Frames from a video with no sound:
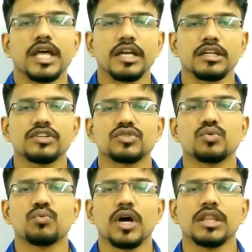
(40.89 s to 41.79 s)
that
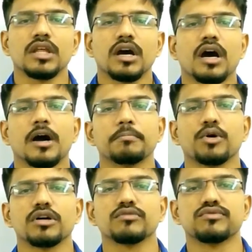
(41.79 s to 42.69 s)
is 1
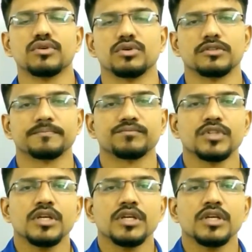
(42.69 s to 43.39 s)
upon 4.